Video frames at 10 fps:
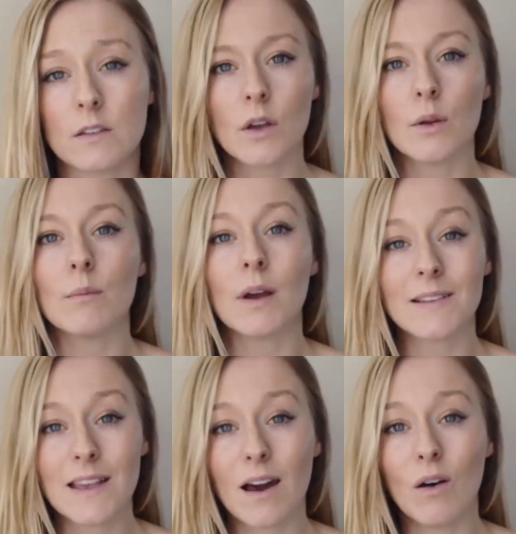So
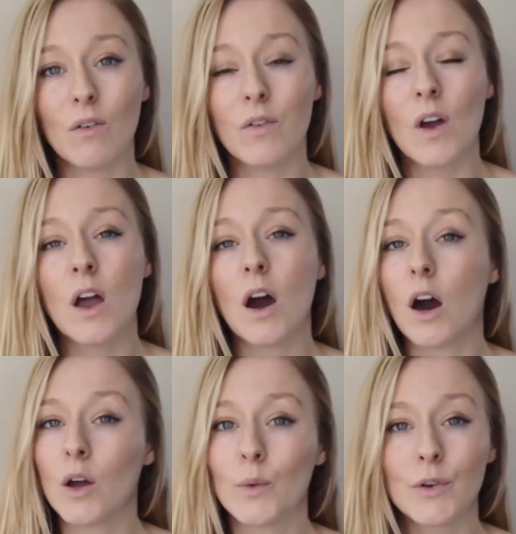myself,
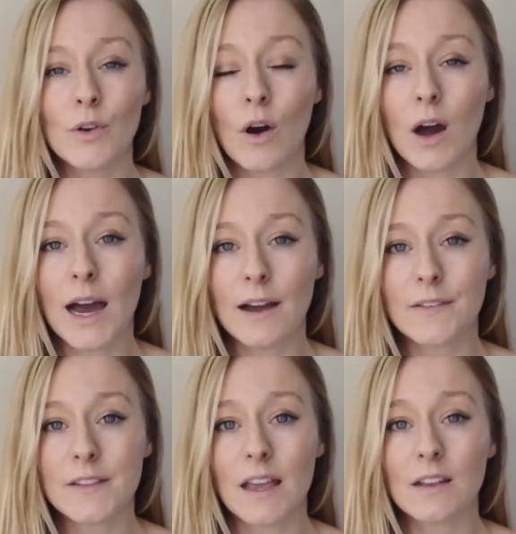I would not
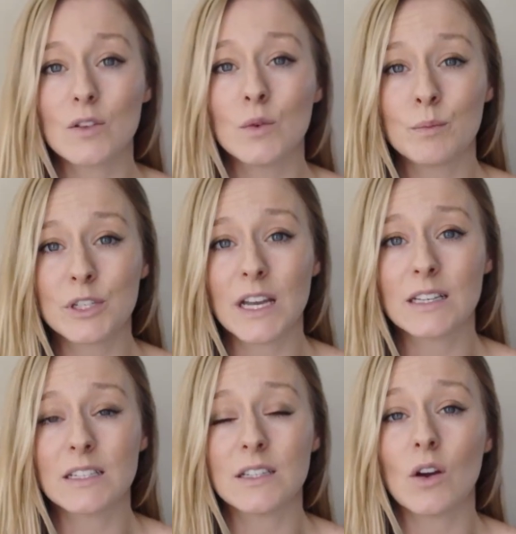have sex
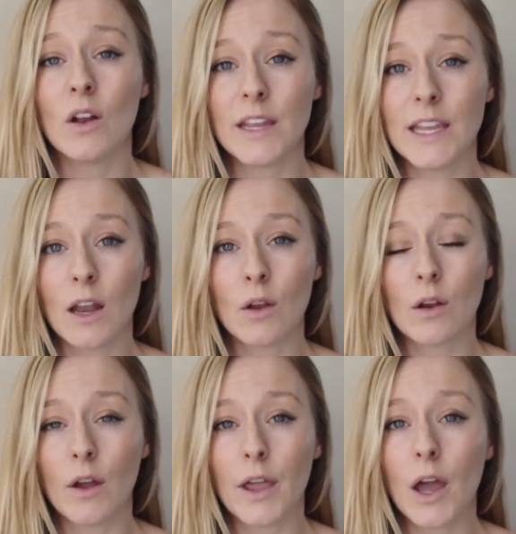unprotected on a
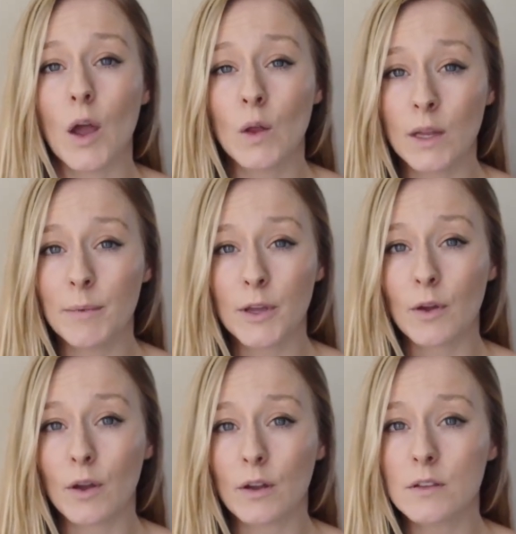yellow light, only
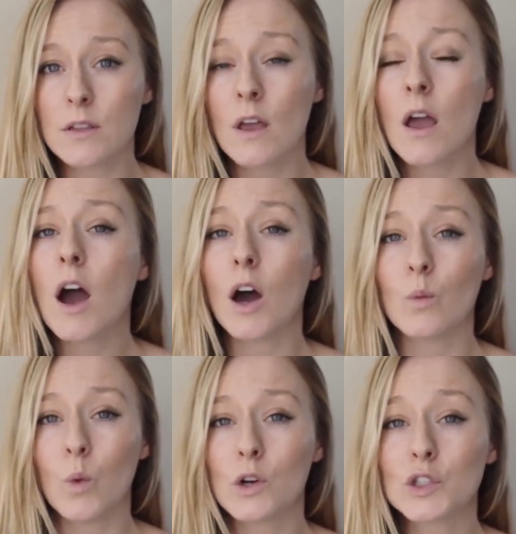because
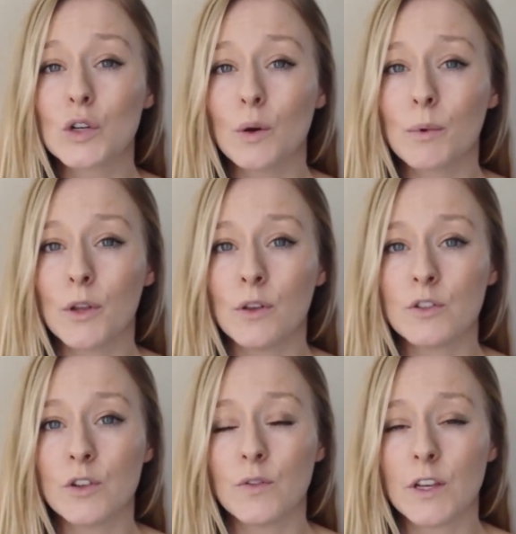I've watched a couple of
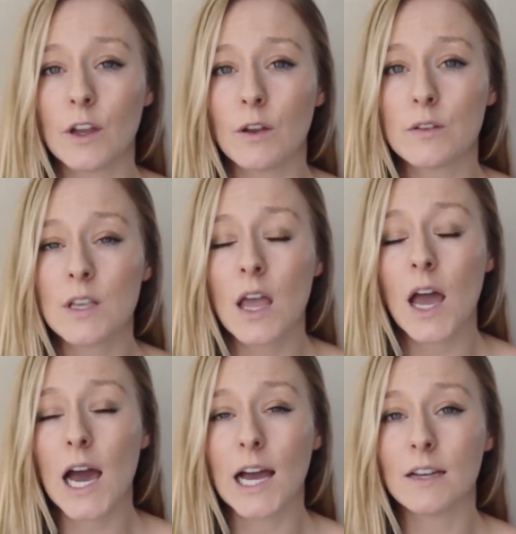YouTube videos
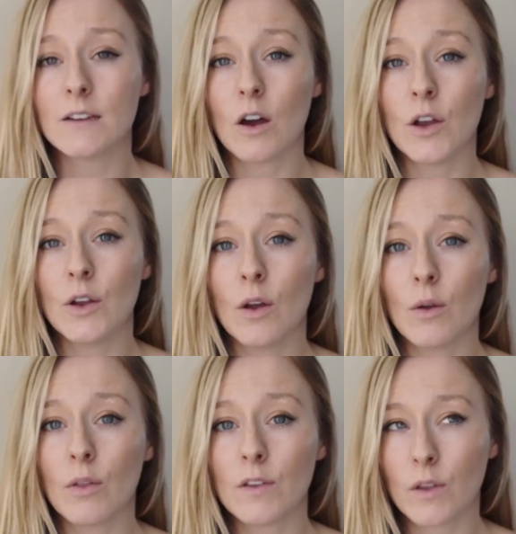and I
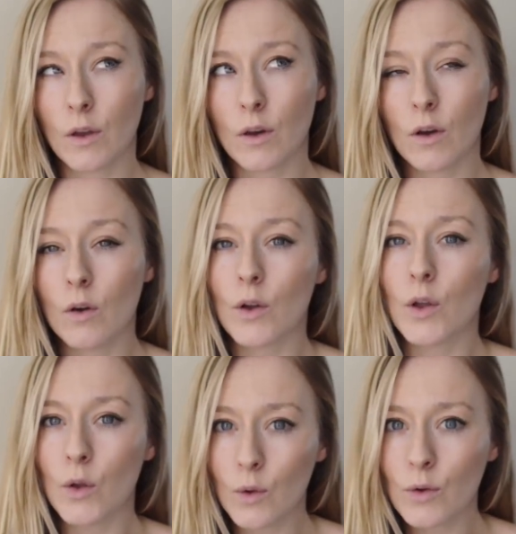know there's a girl
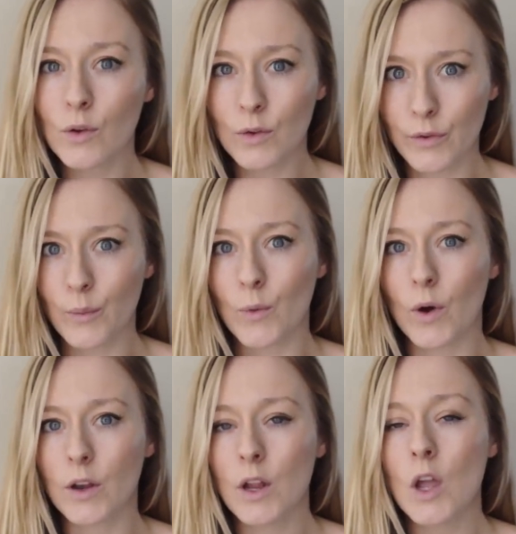who knew
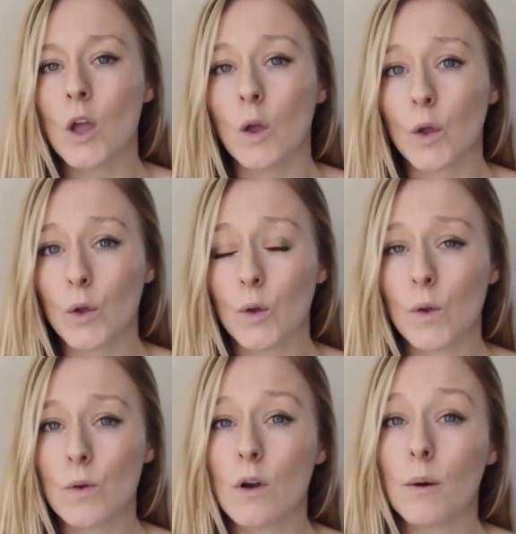someone
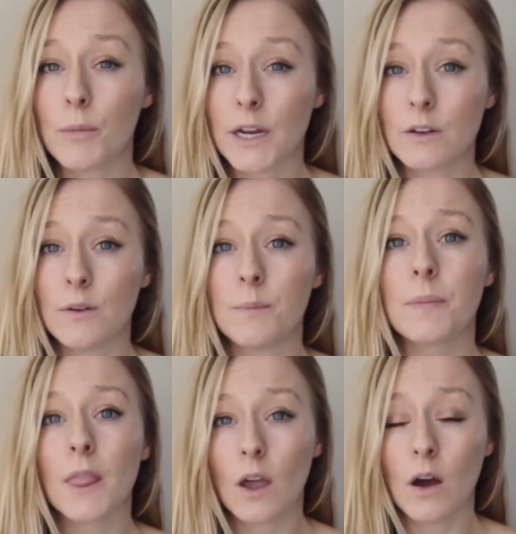who got pregnant
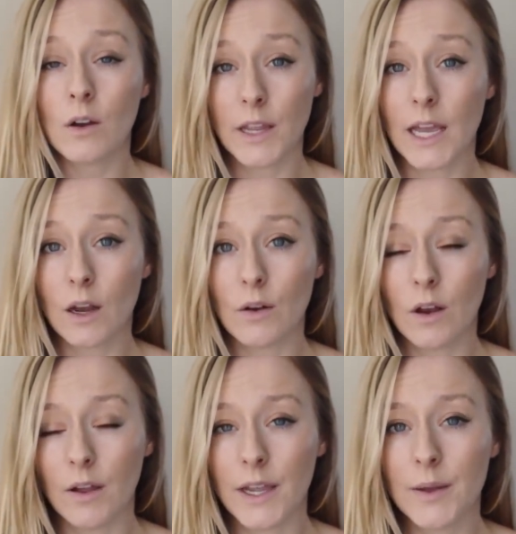on a yellow
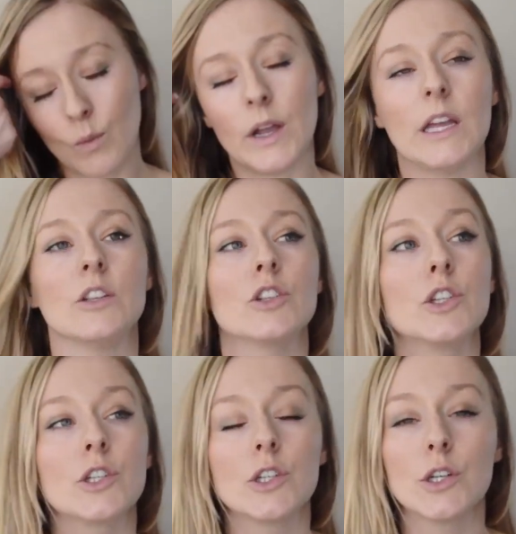light,
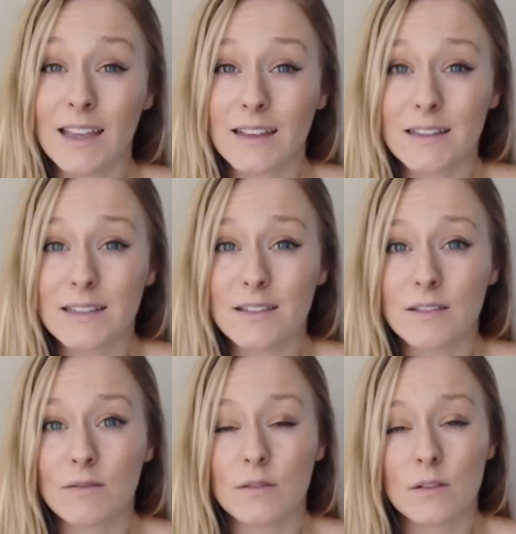which
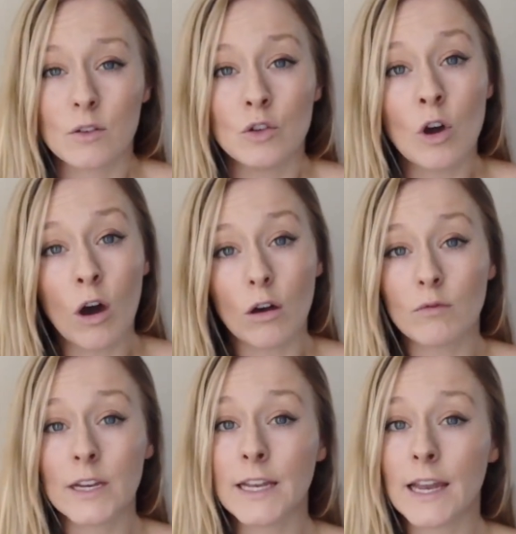is
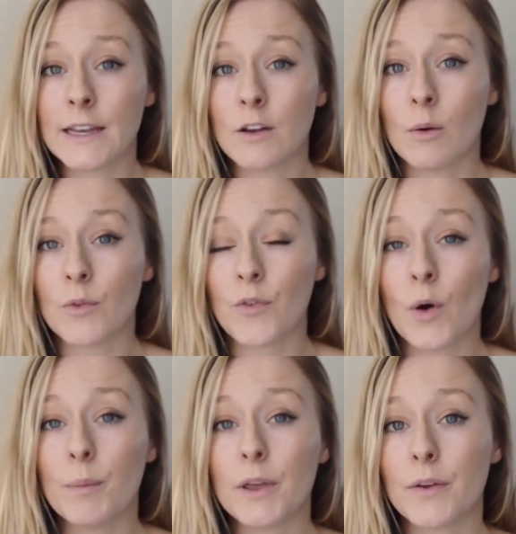not really Lady Comp's
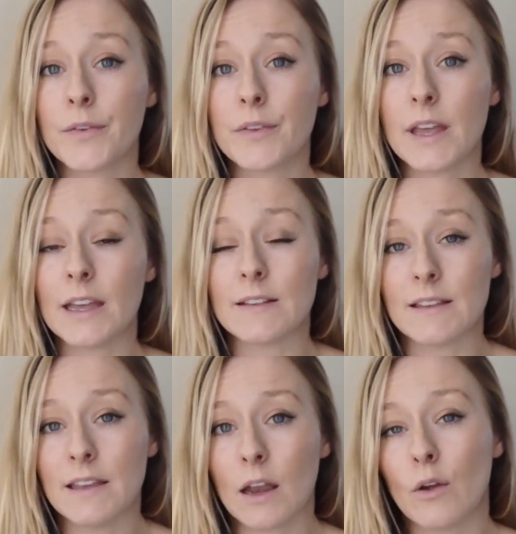fault because
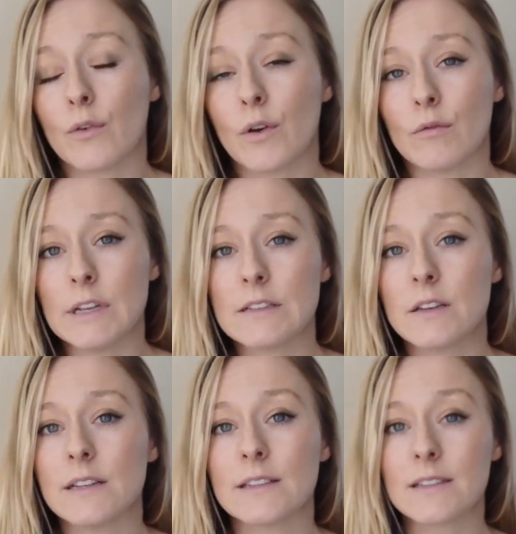it's yellow for a
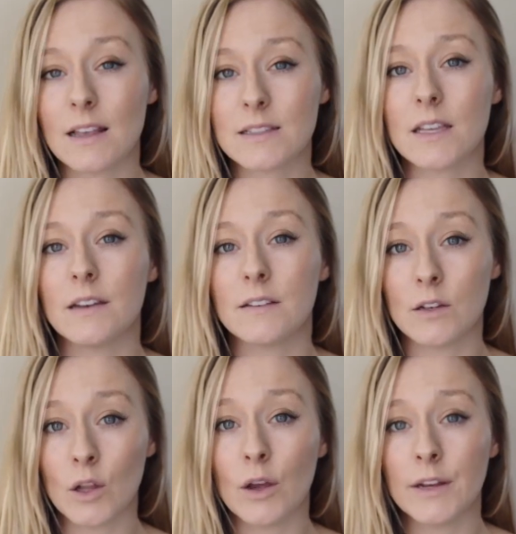reason. It says that it's
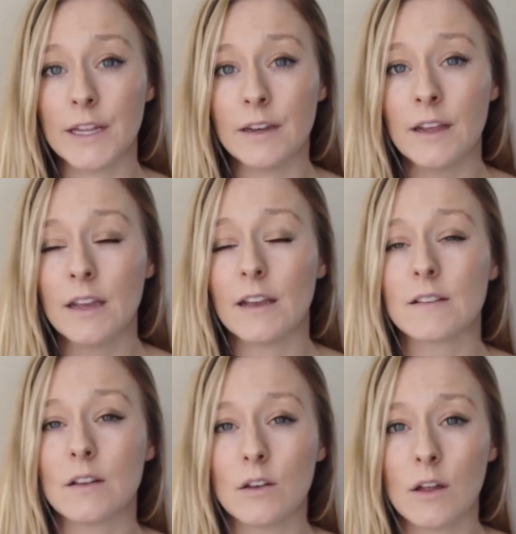a learning
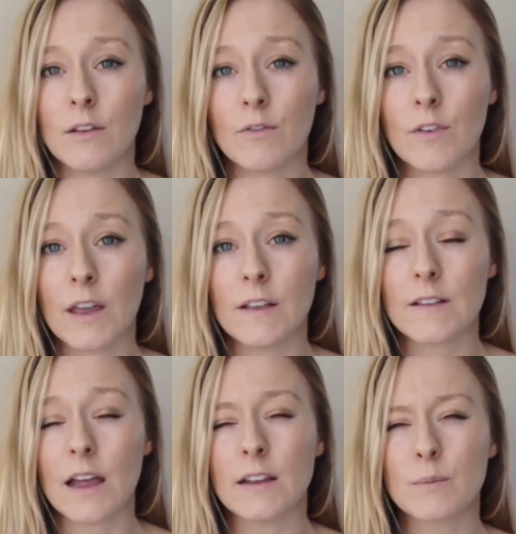
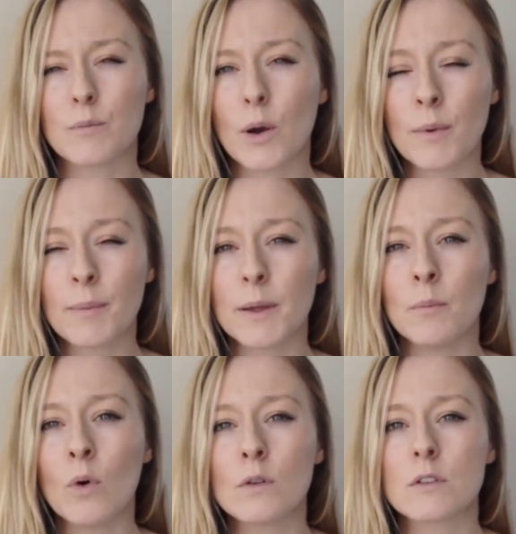phase, and it's probably
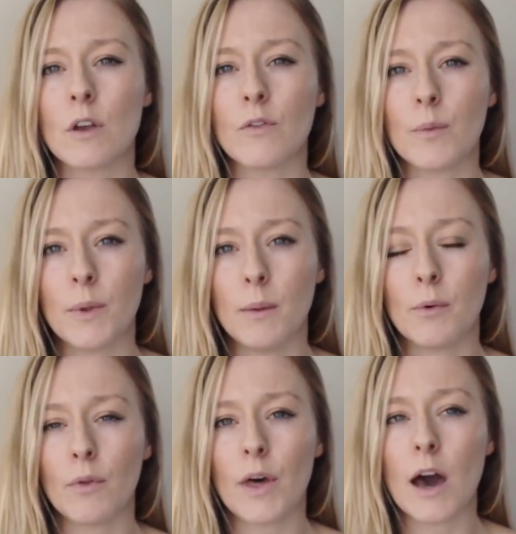more so for
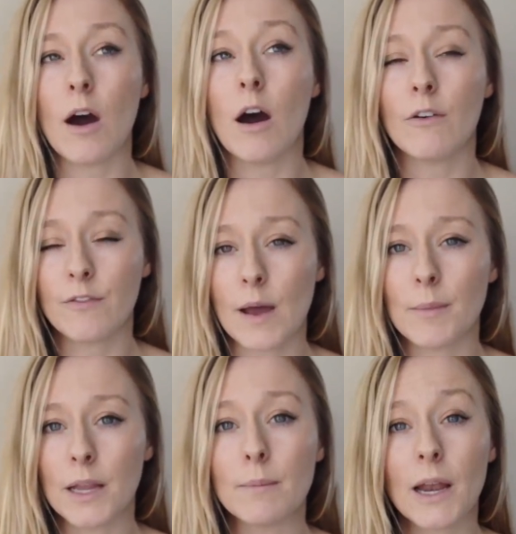people that are
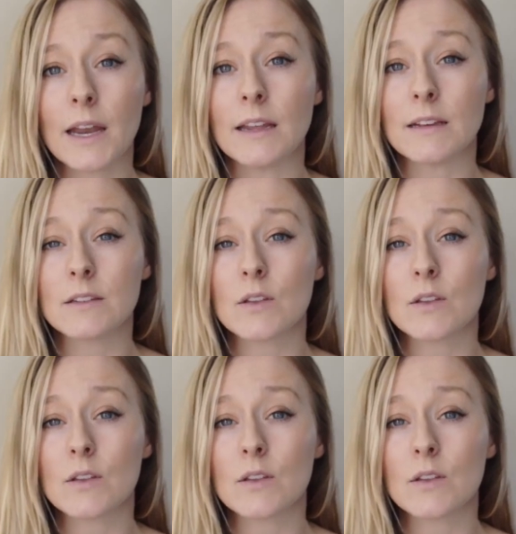family planning.